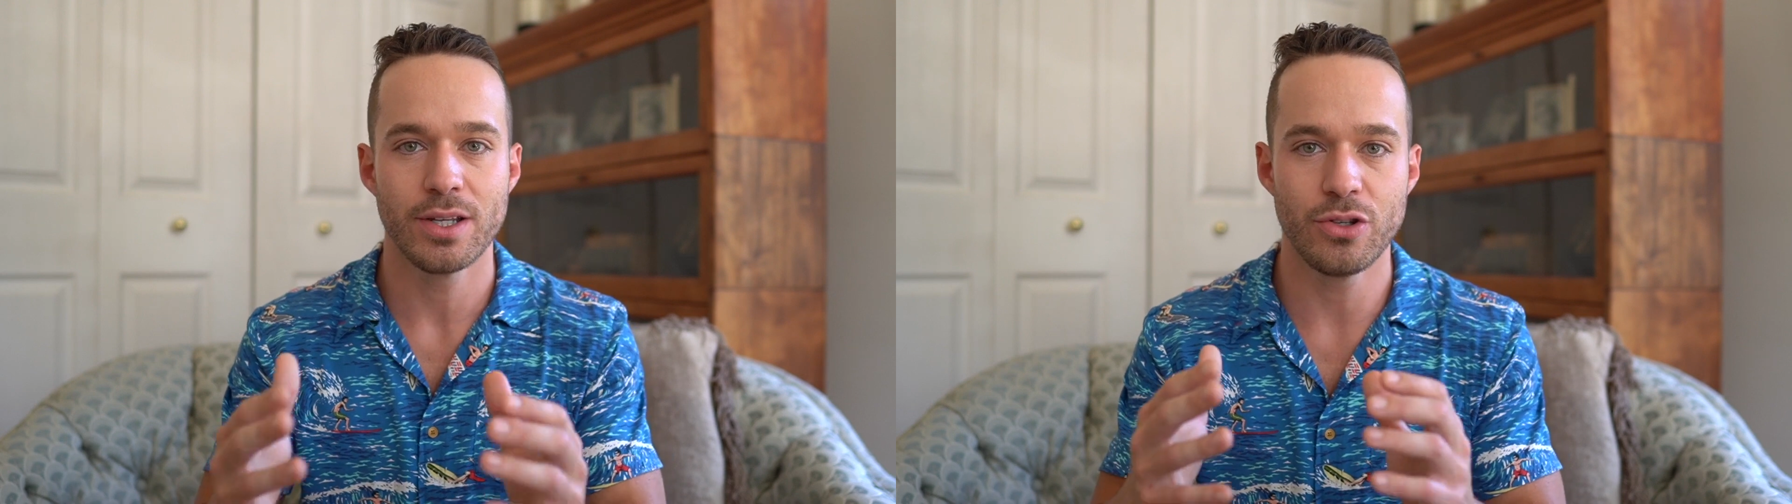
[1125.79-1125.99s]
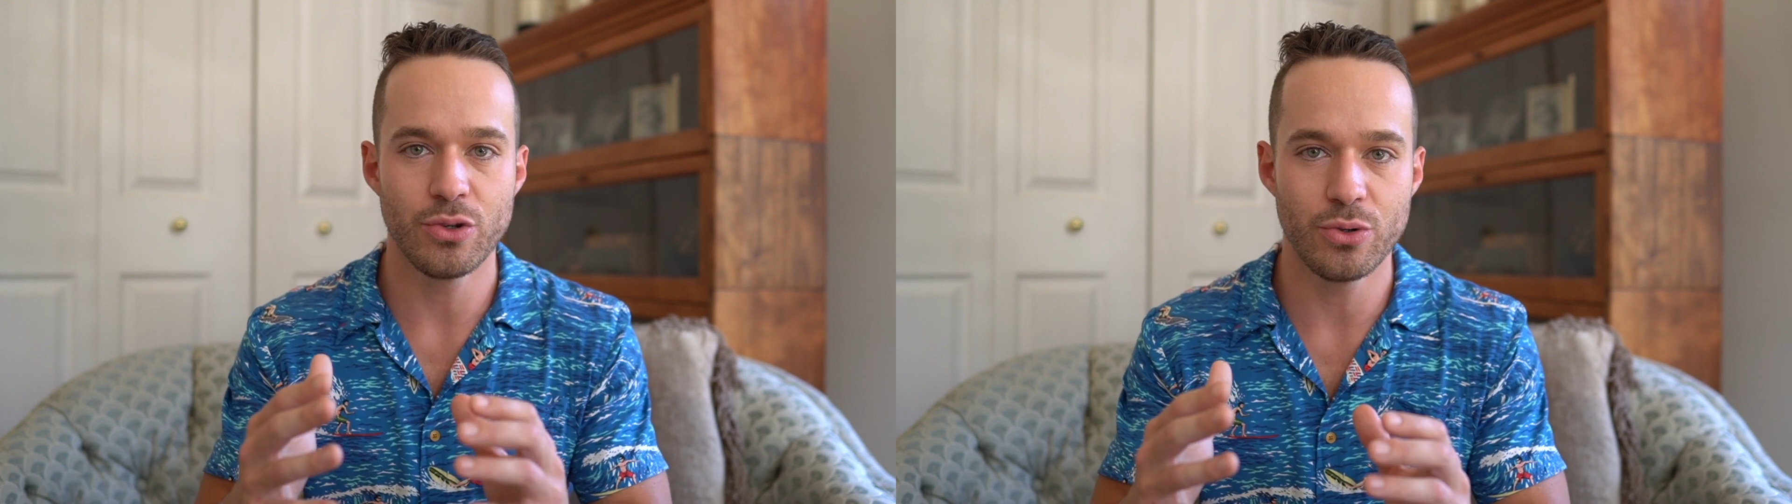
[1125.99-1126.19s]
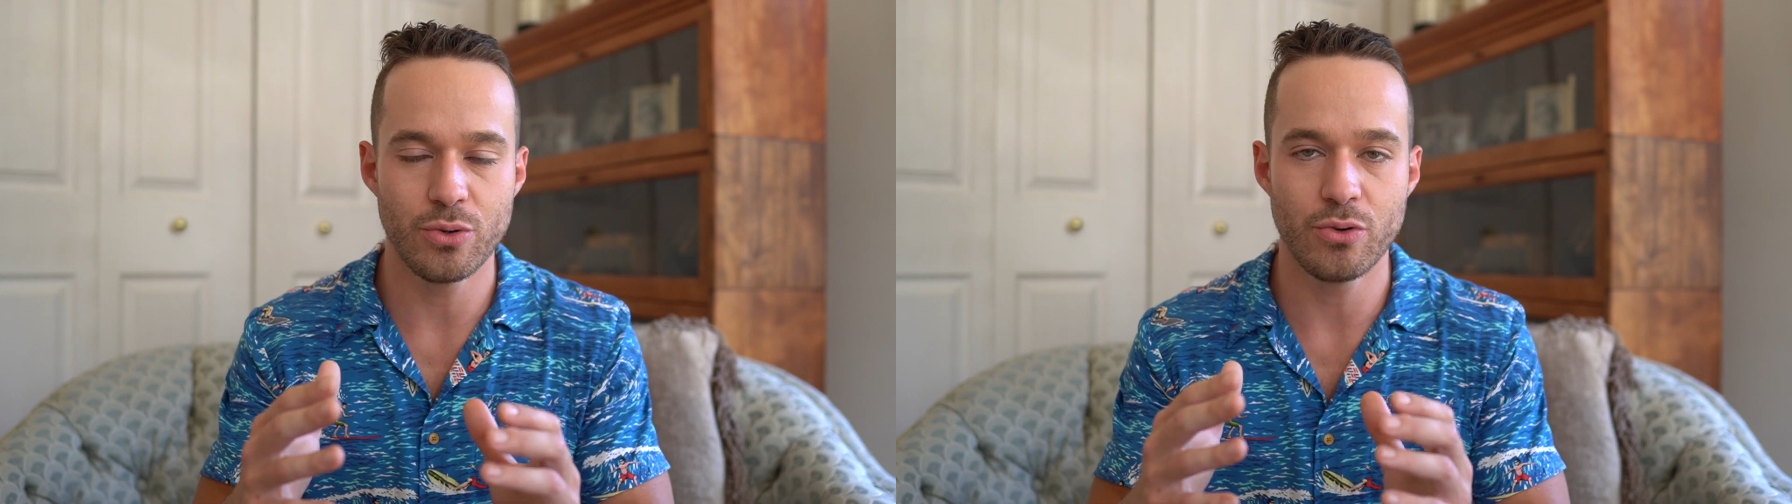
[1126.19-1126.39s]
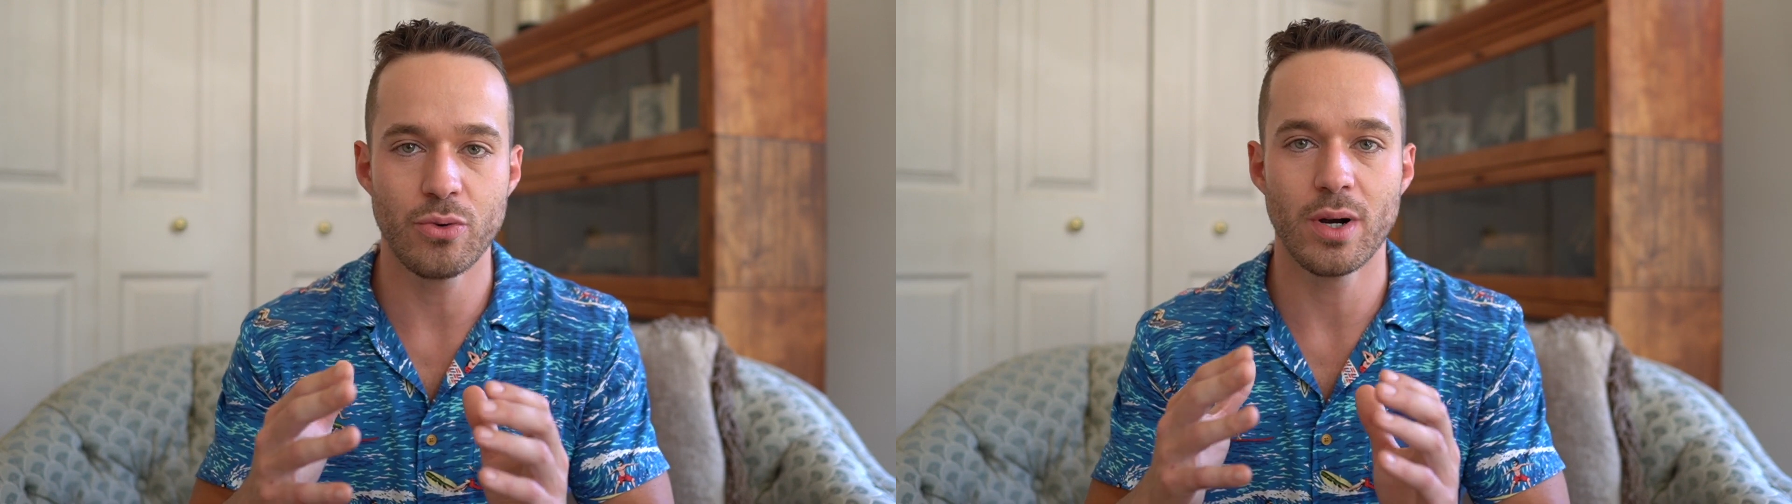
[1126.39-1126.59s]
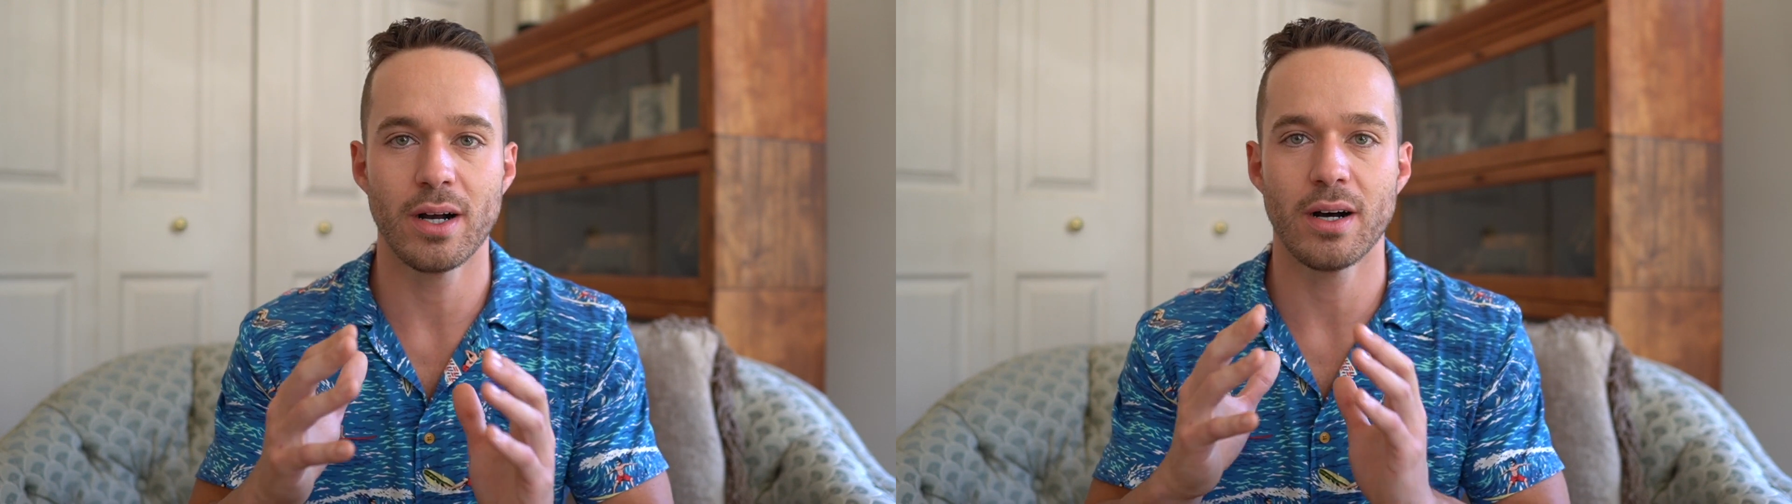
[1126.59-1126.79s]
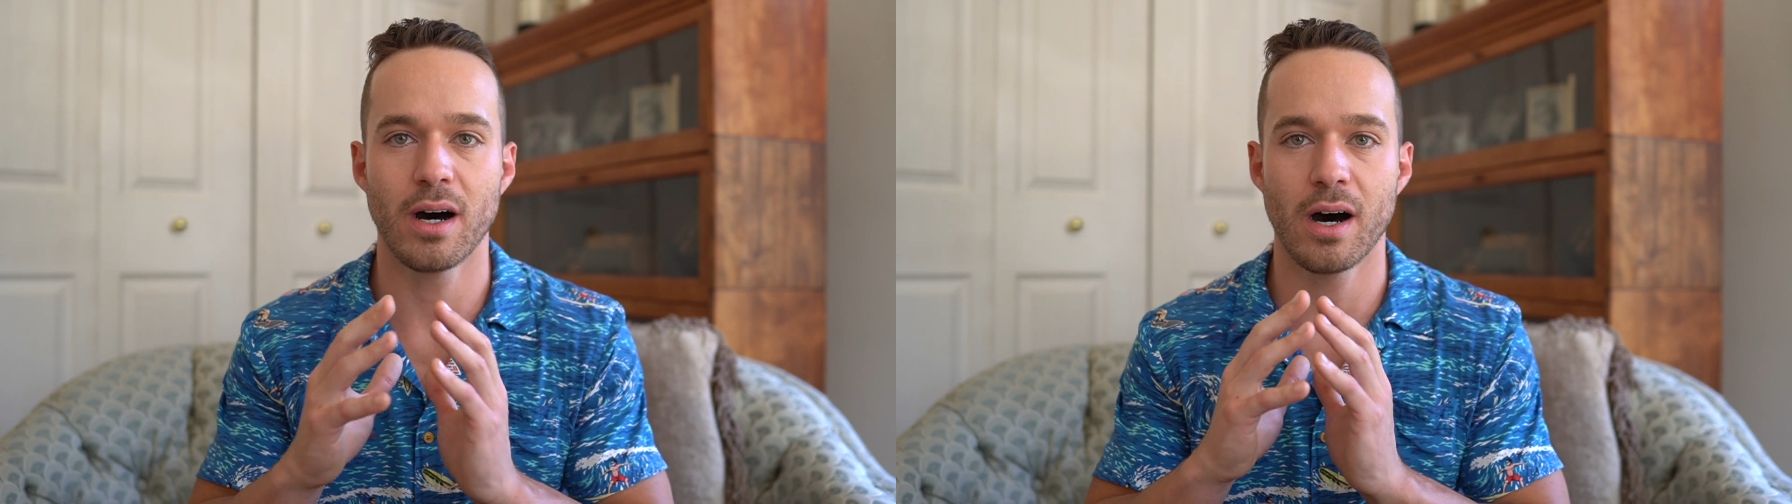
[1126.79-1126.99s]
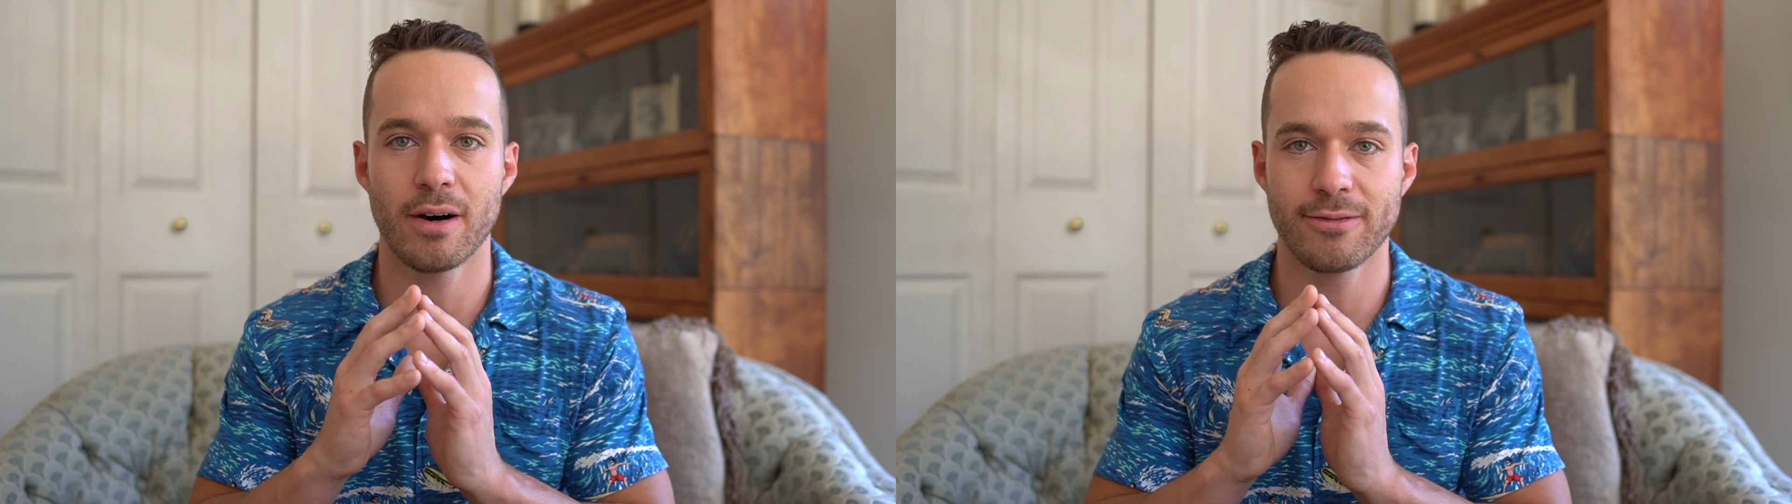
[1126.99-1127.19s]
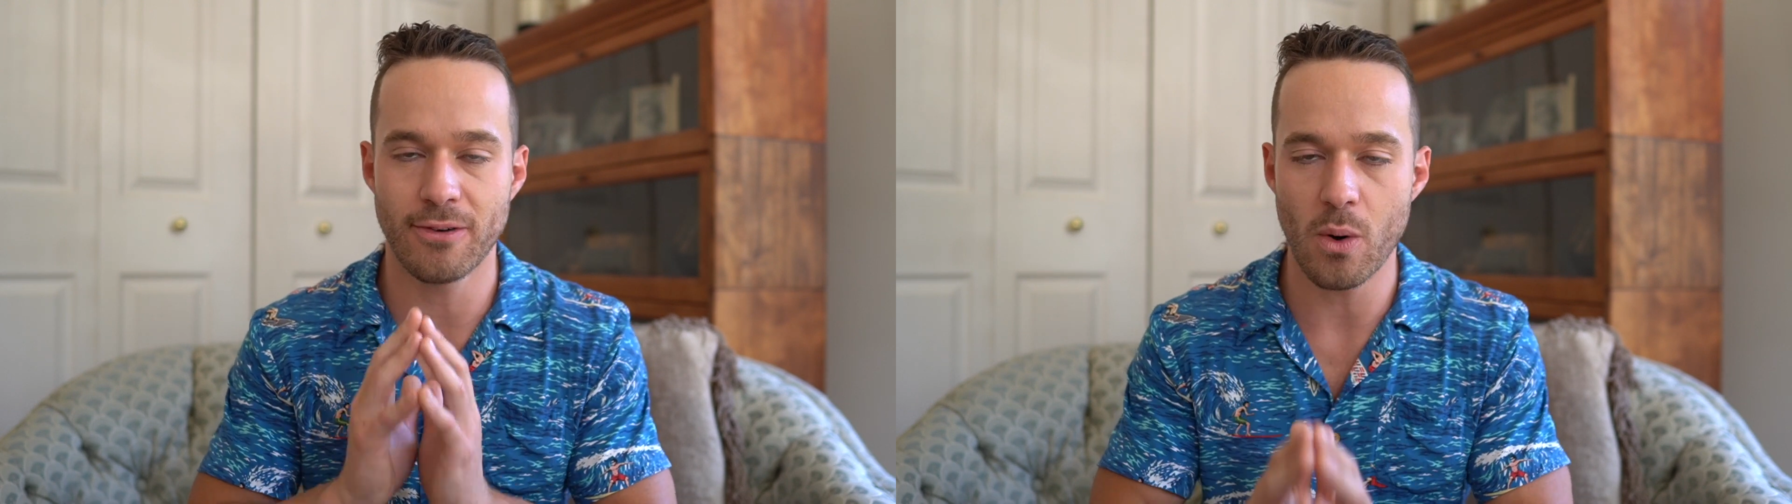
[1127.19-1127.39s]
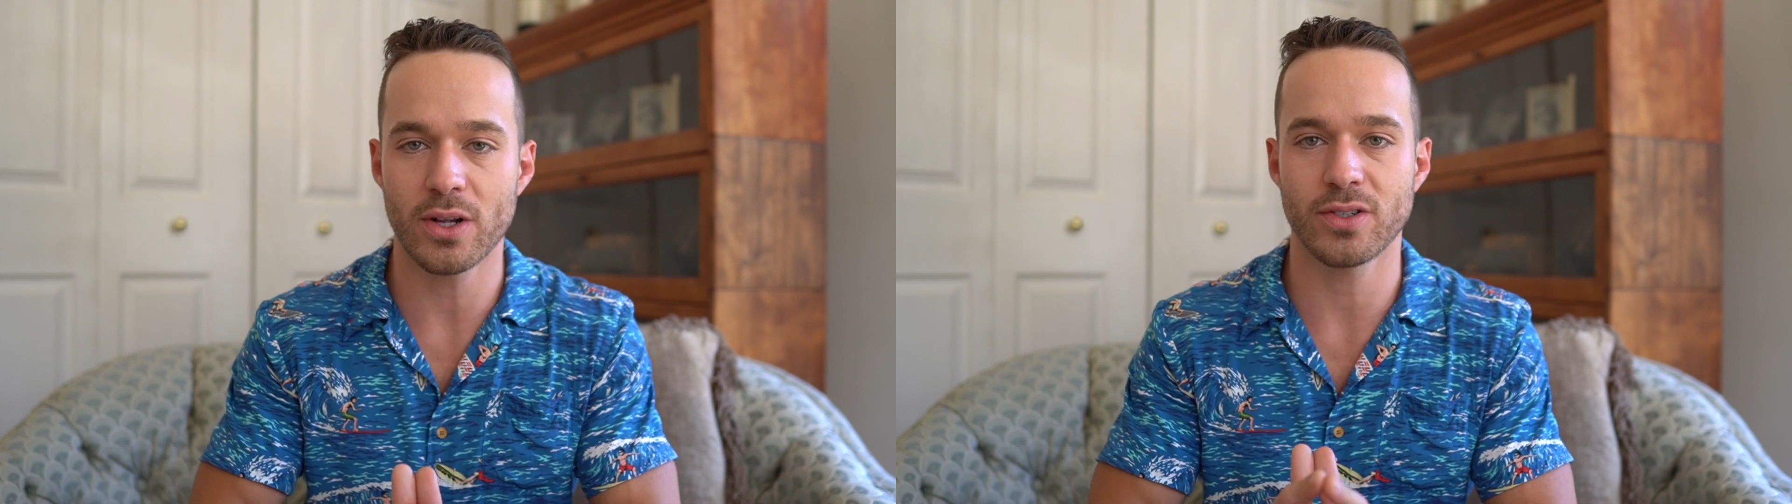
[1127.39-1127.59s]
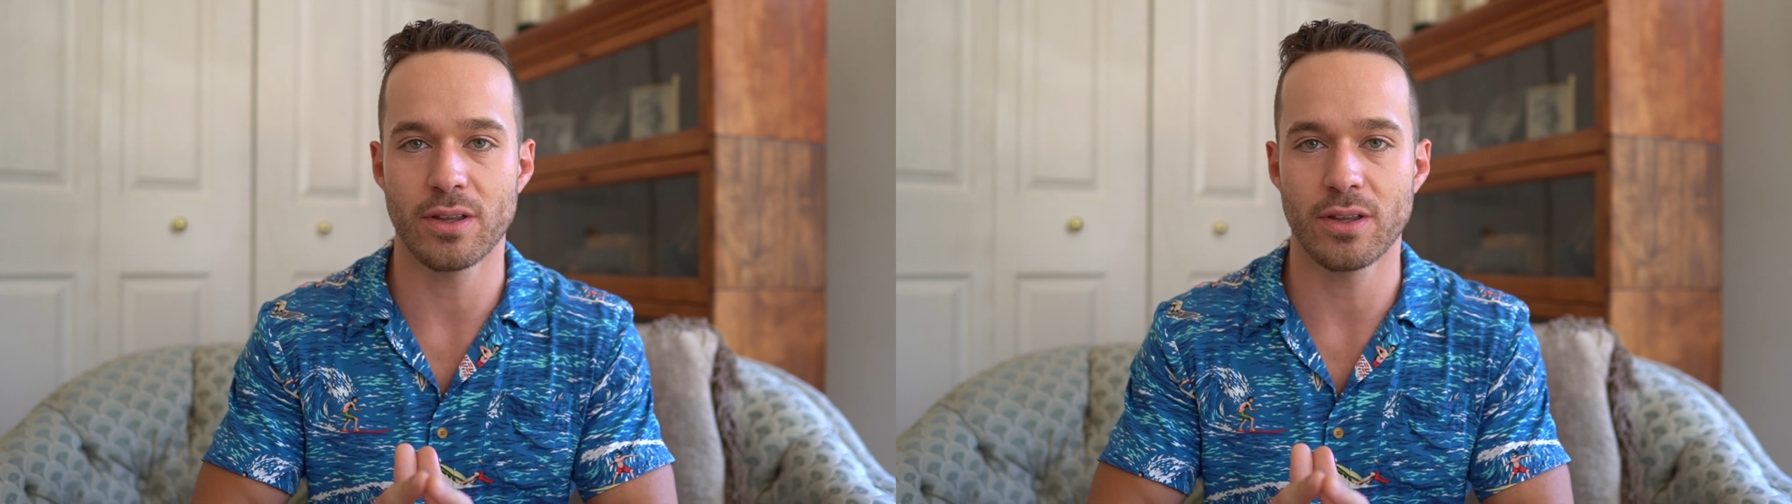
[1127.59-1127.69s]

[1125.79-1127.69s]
you focus